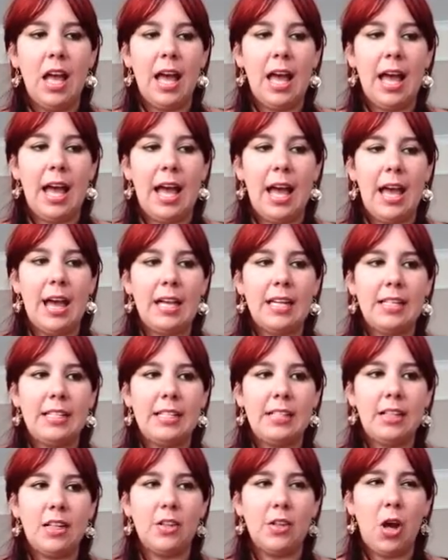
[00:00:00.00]

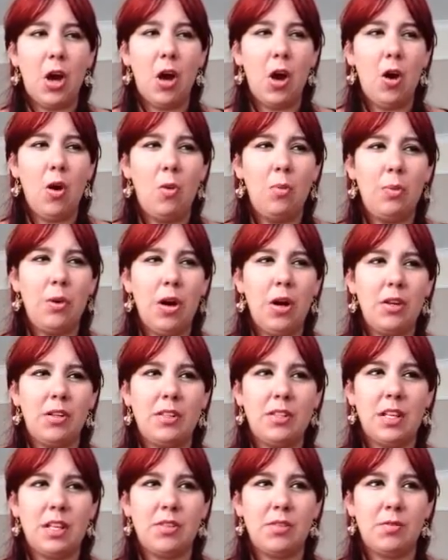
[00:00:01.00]
And the whole
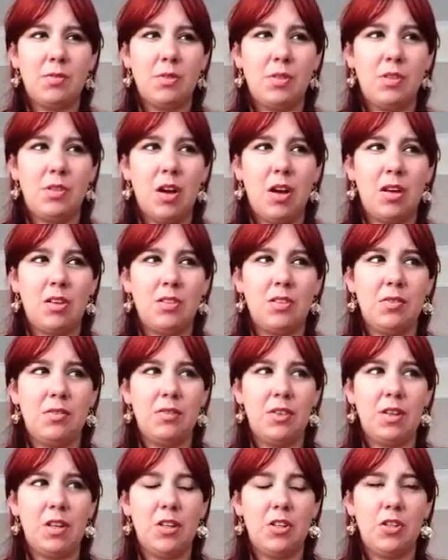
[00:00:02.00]
process from start to
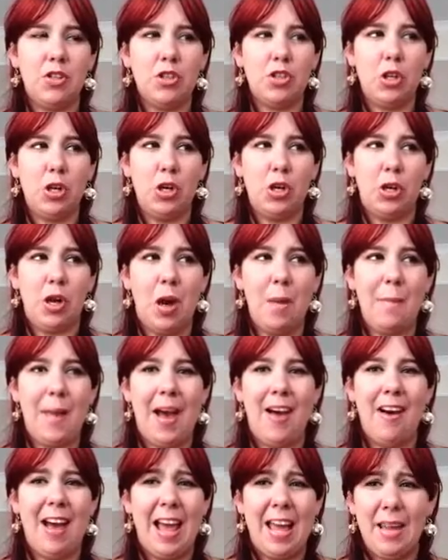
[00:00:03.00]
finish took
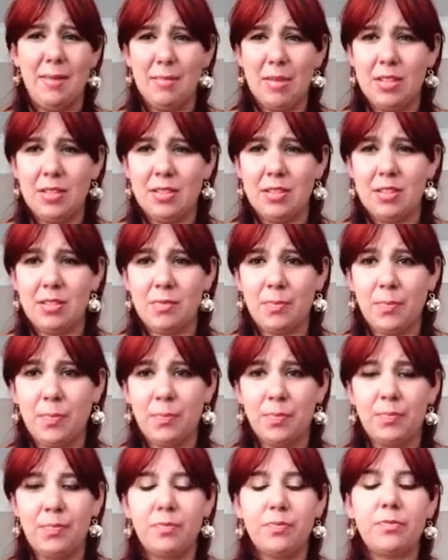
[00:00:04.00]
about 8 months.
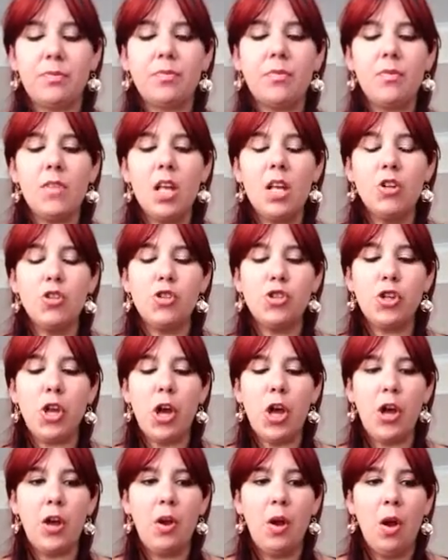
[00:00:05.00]

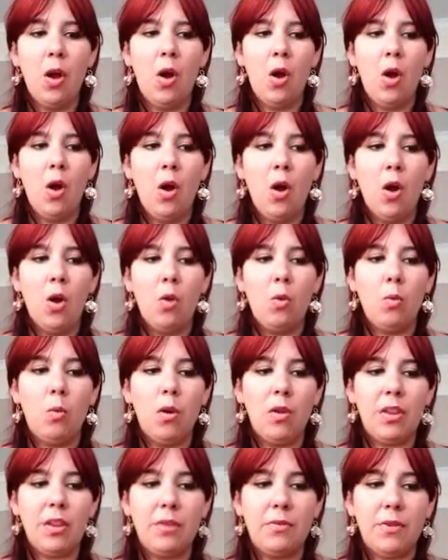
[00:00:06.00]
So
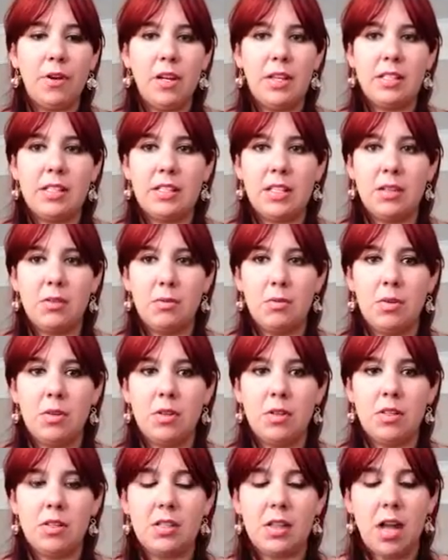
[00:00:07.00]
what they first did
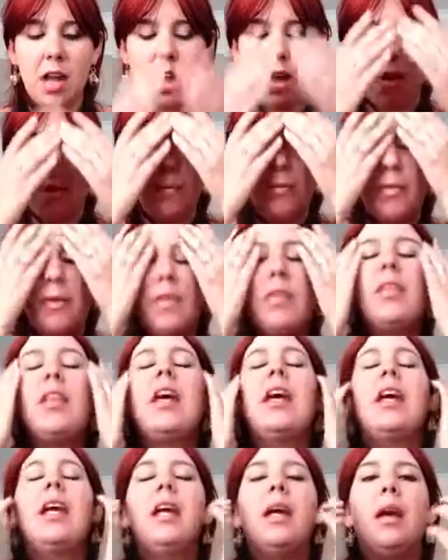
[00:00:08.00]
was
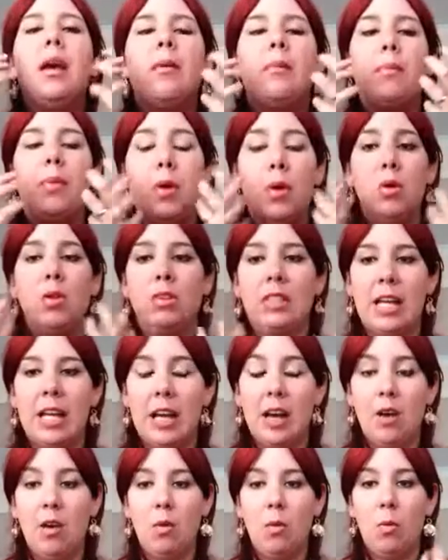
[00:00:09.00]
they pulled
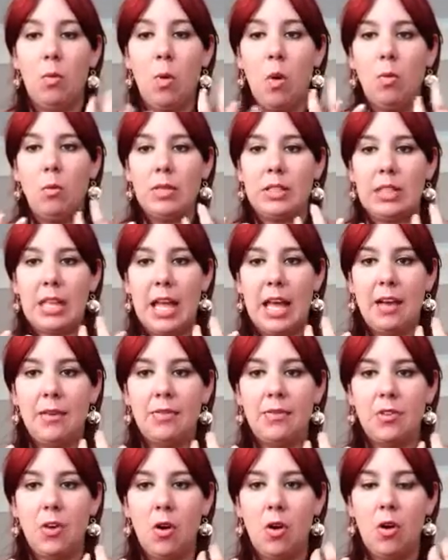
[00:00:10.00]
out what was
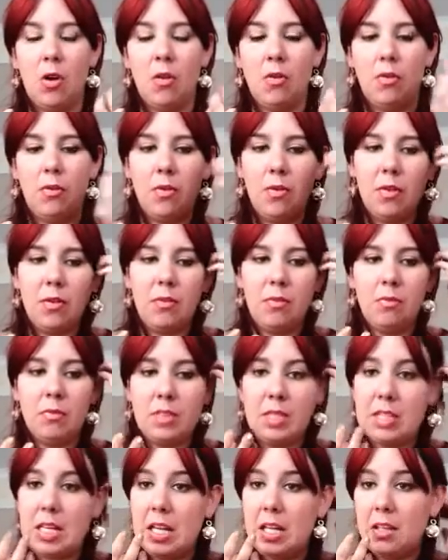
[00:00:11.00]
left of the
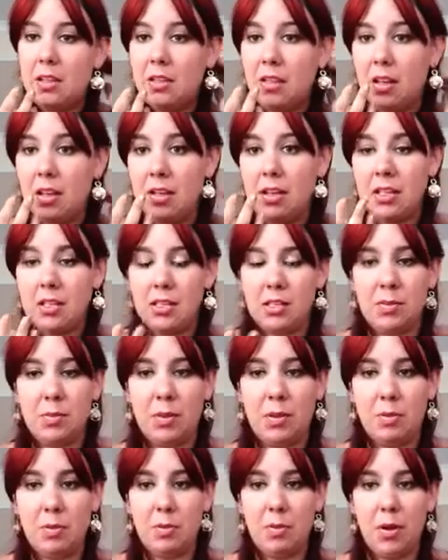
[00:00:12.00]
teeth that needed to
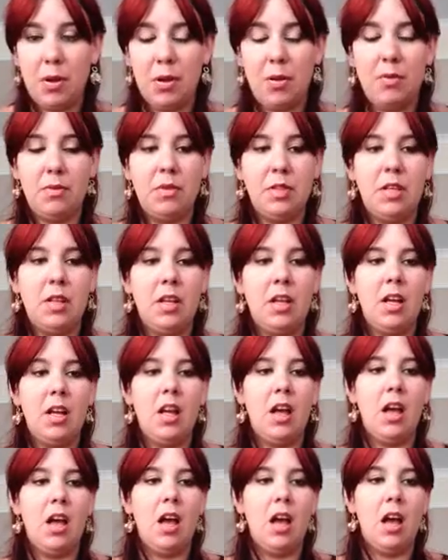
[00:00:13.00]
be removed,
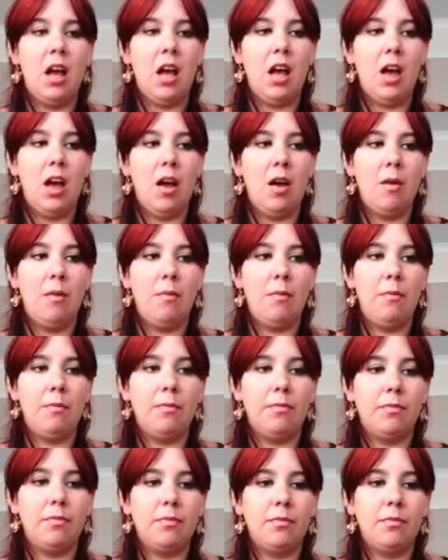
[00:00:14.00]
let